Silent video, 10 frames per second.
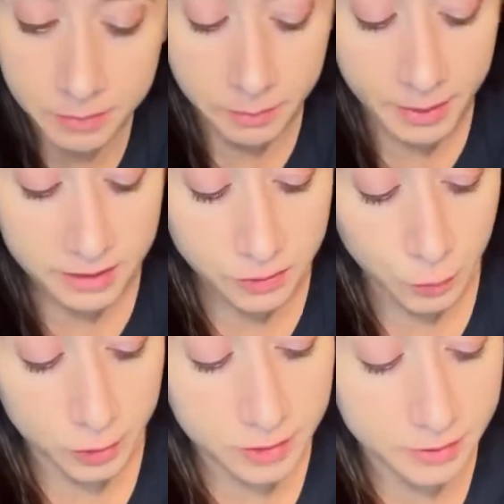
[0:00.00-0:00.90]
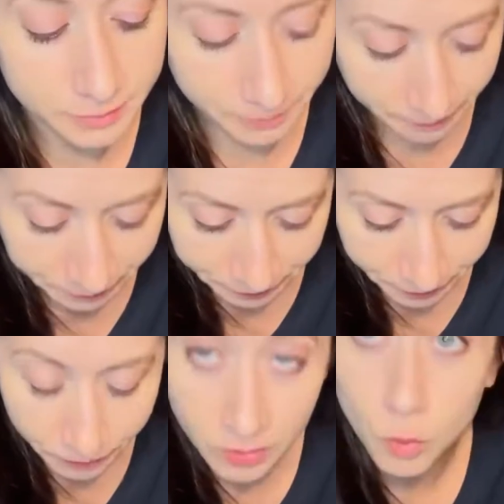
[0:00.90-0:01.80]
back to work.
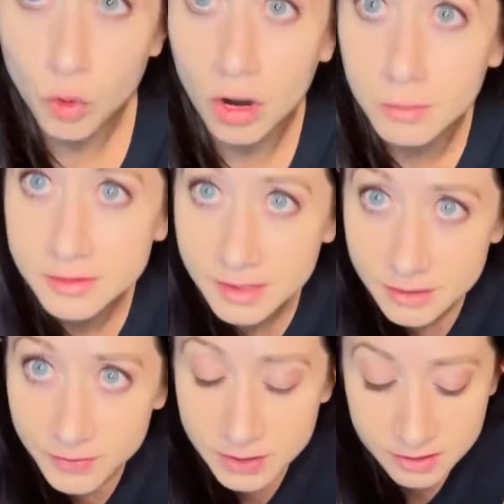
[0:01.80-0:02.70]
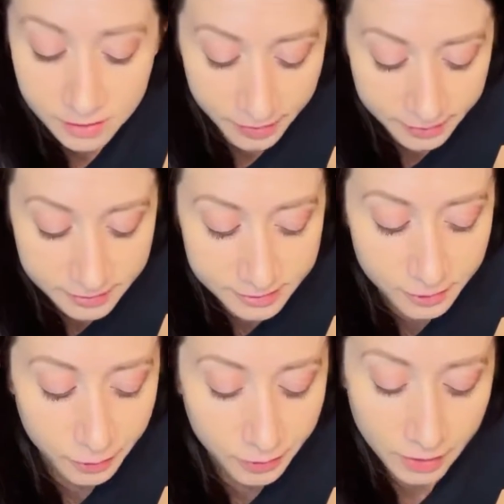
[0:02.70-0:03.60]
We're almost at the finish line.
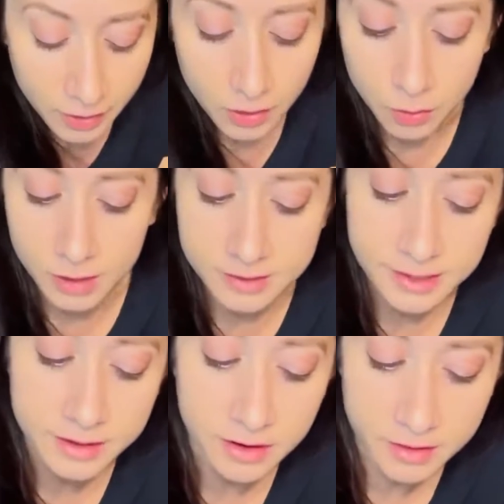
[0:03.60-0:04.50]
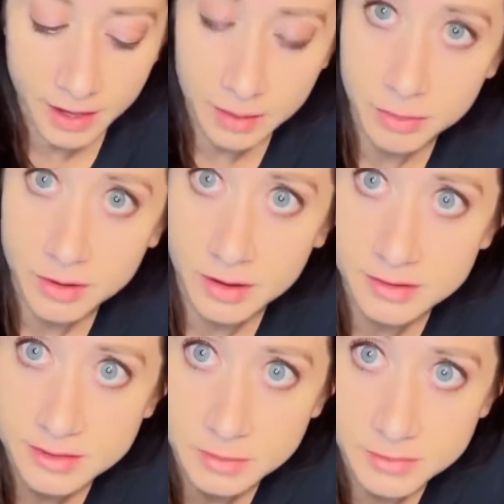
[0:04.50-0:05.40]
So we're gonna take our Khyber
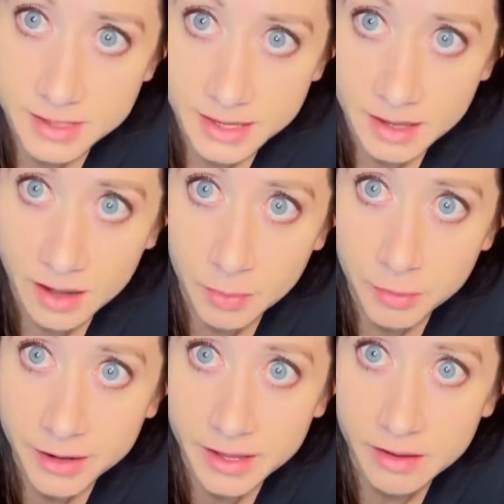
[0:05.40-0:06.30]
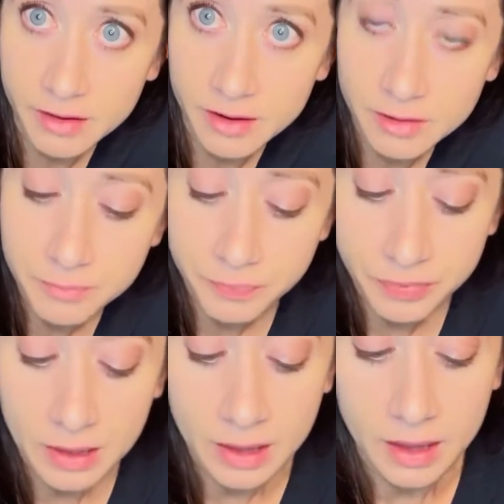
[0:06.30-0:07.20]
Customs upper handguard,
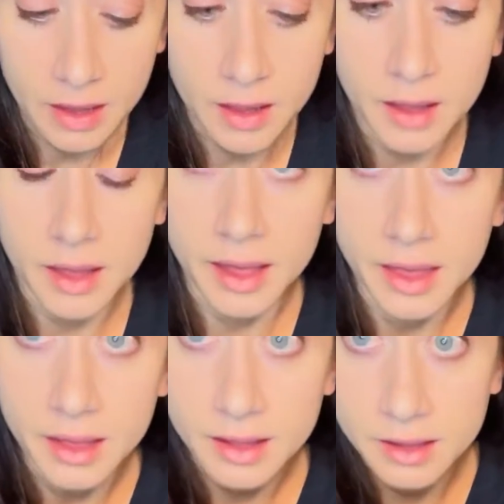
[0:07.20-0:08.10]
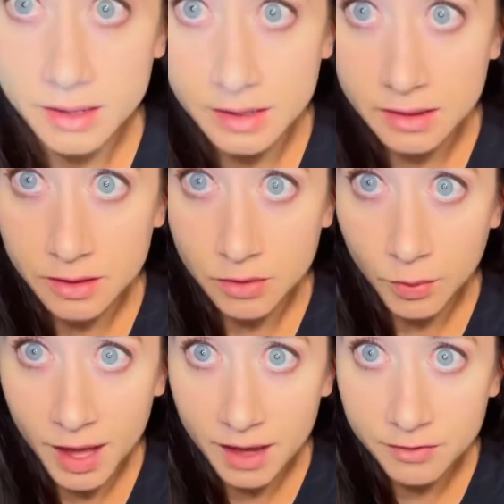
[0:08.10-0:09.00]
and you
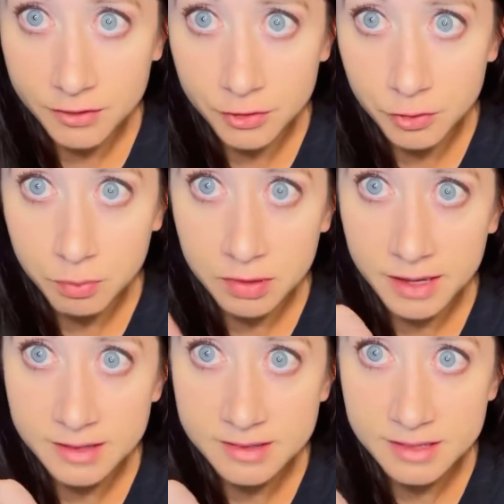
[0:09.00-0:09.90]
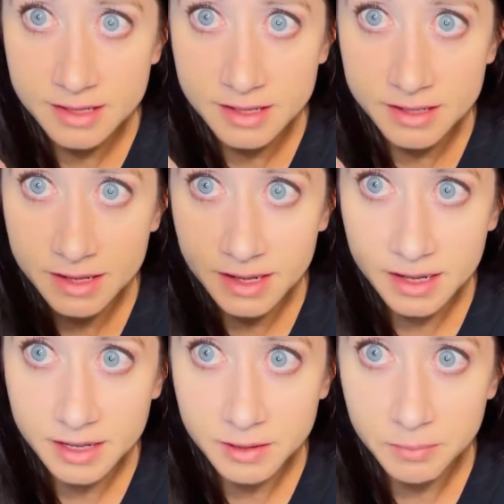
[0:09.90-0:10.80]
have to place it
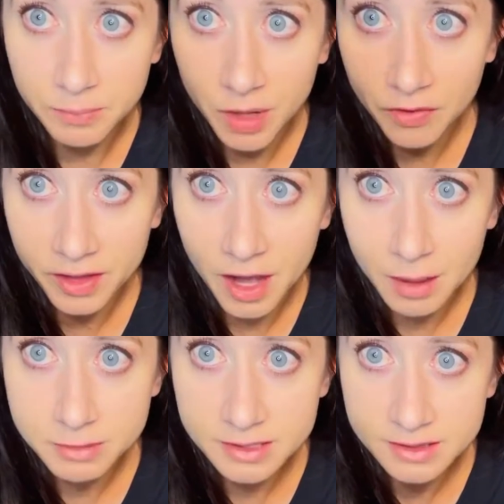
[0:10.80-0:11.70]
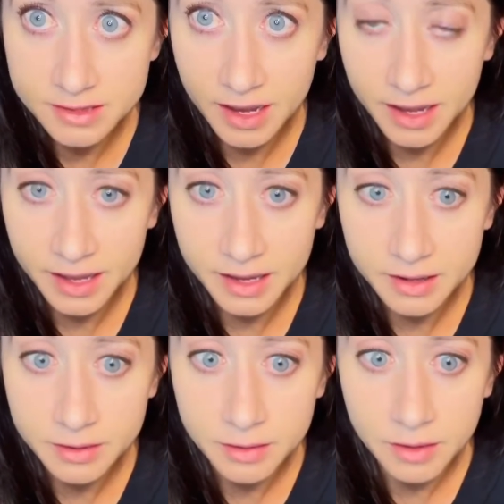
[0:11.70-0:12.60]
on the opposite side
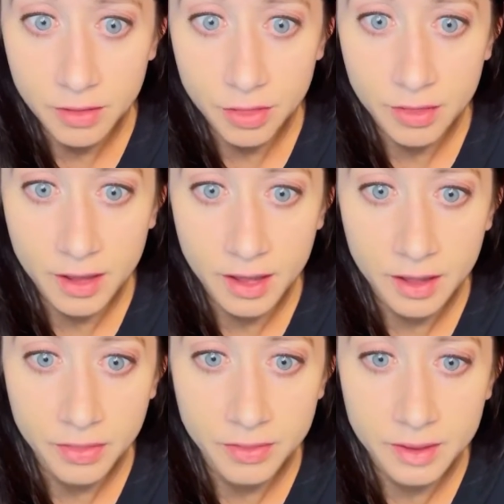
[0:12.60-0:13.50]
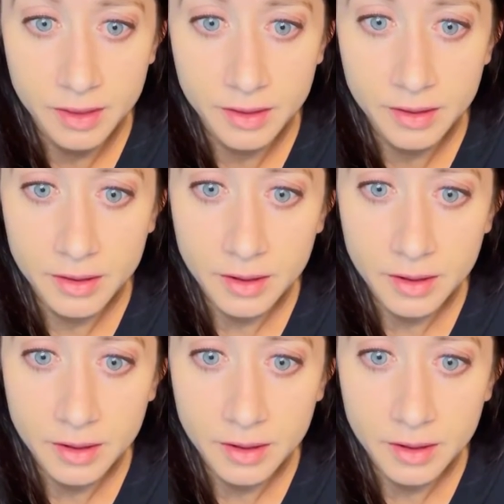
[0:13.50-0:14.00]
that the